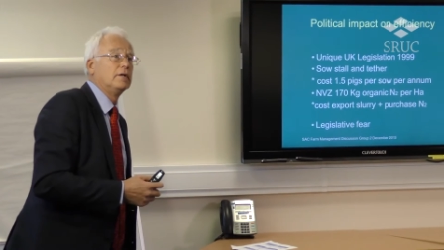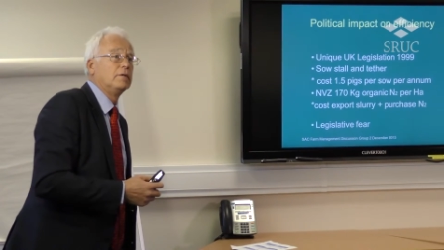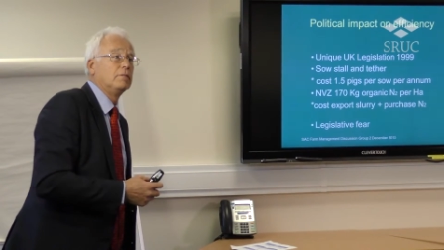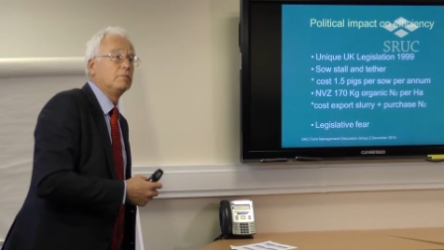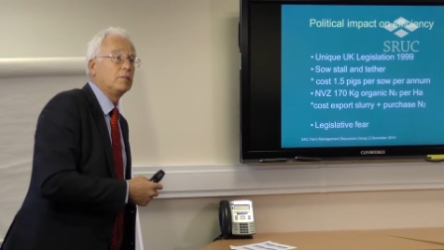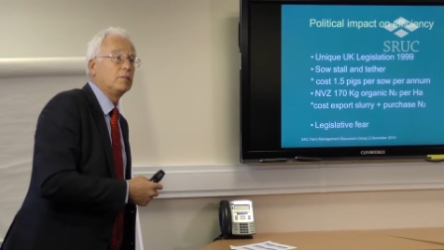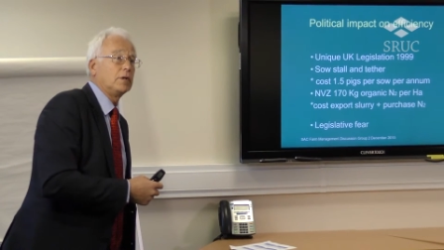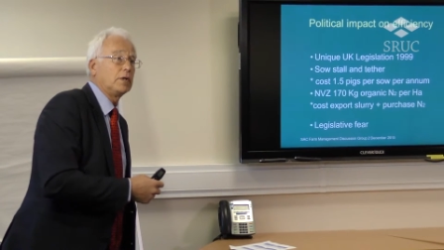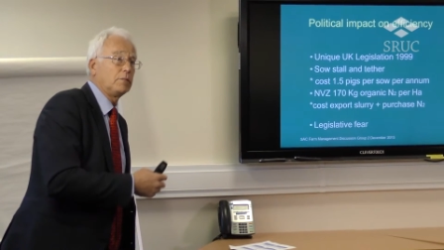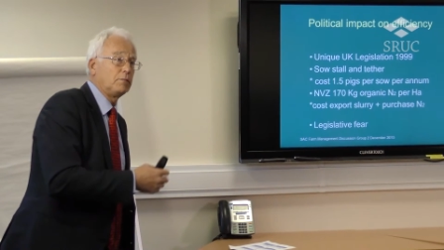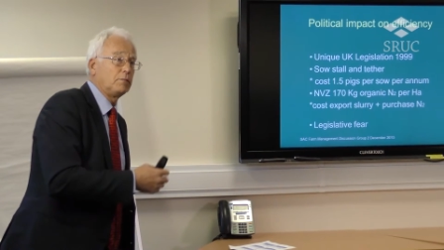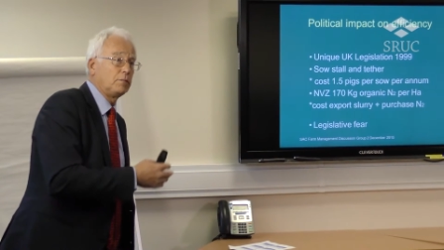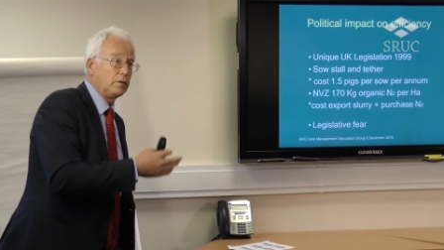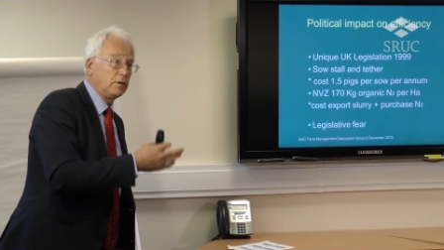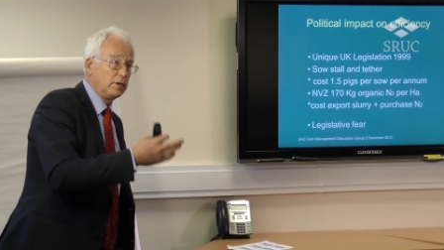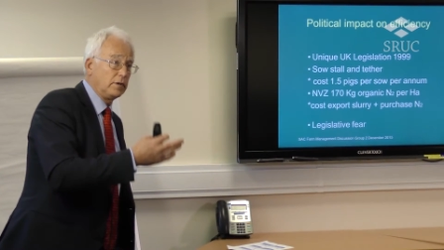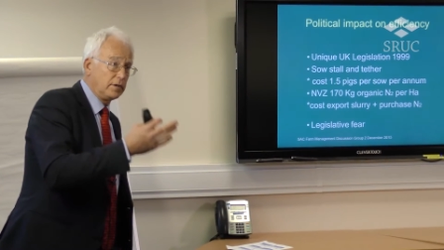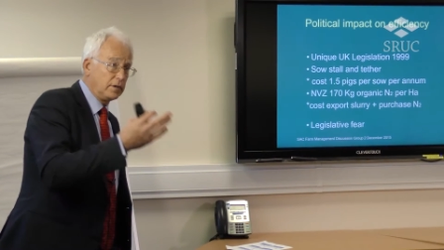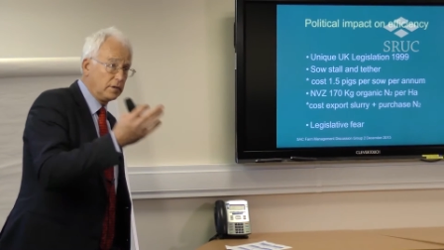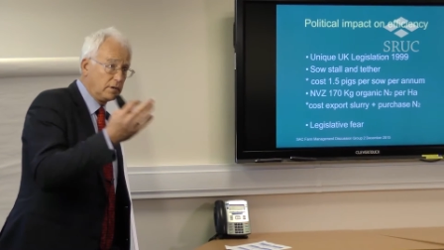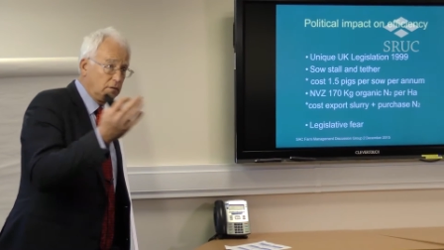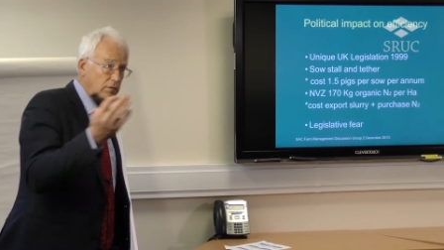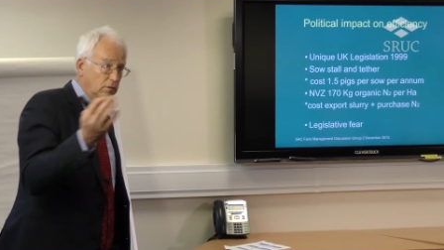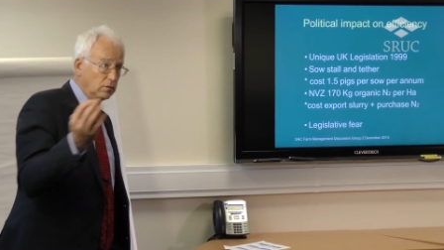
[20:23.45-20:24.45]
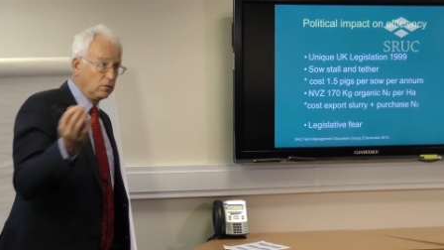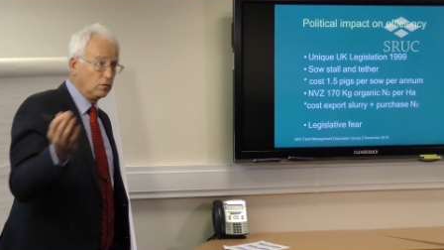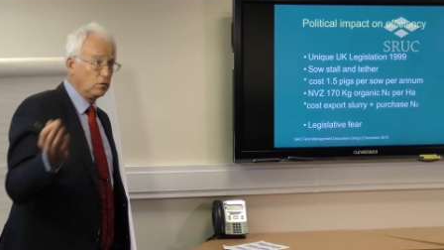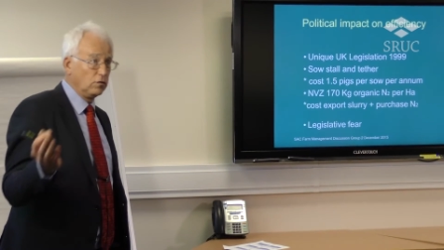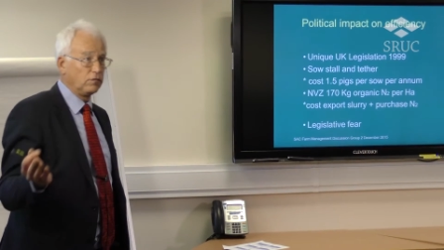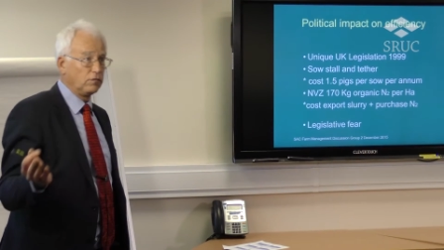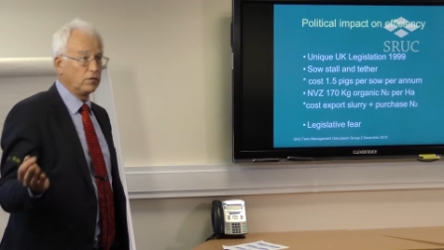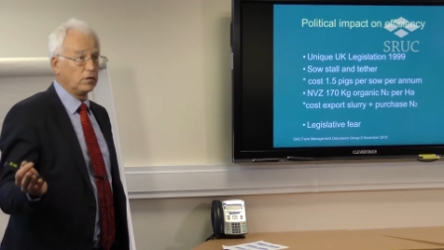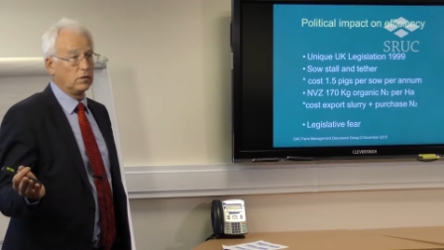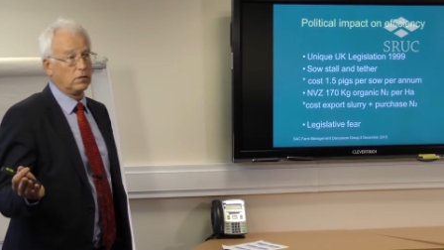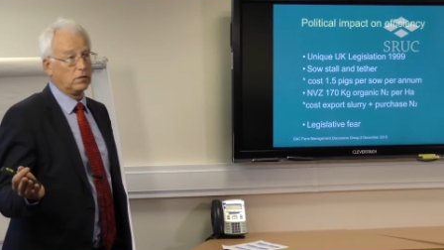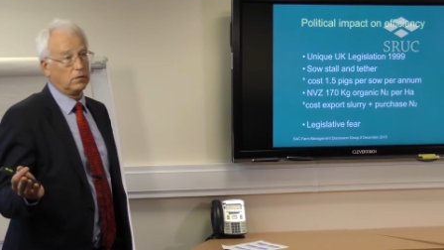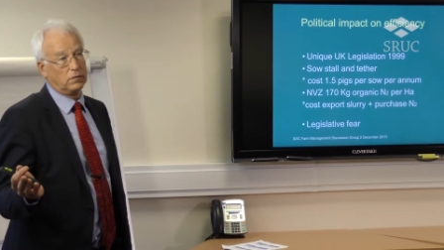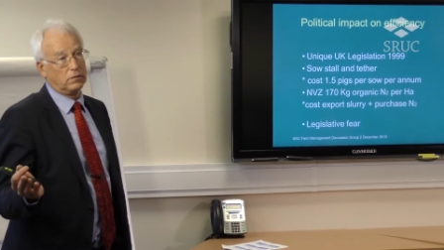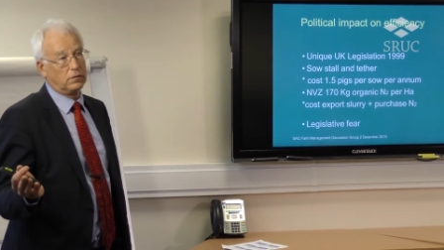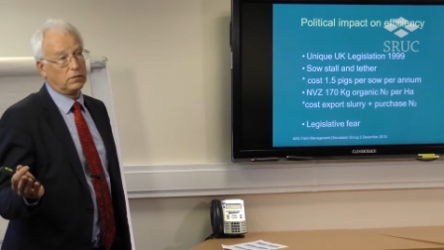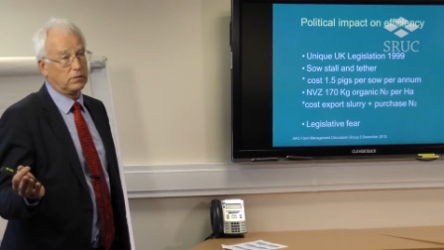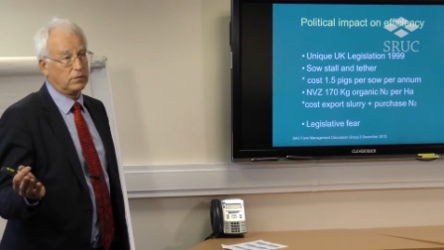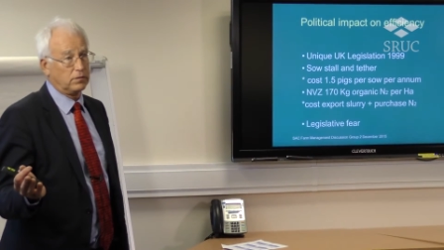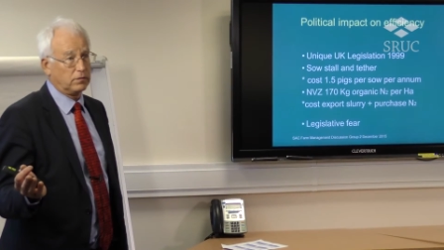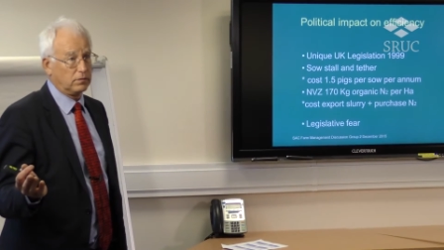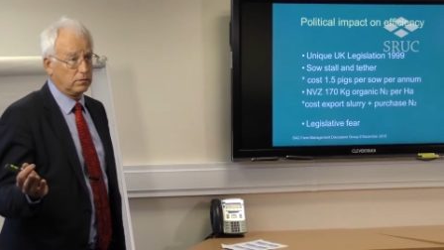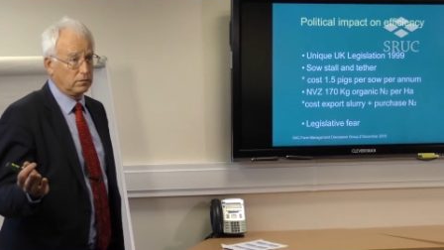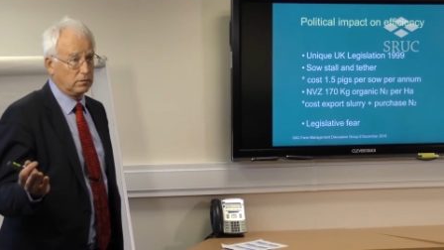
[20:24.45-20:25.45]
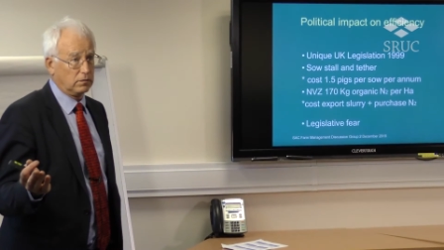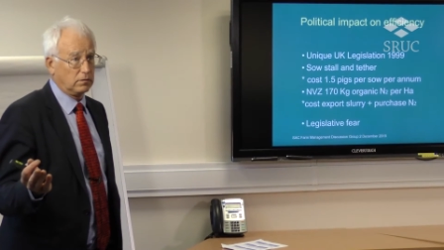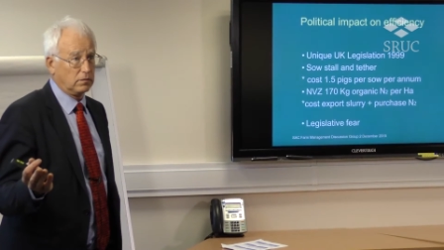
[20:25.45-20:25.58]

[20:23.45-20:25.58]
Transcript: my political overlords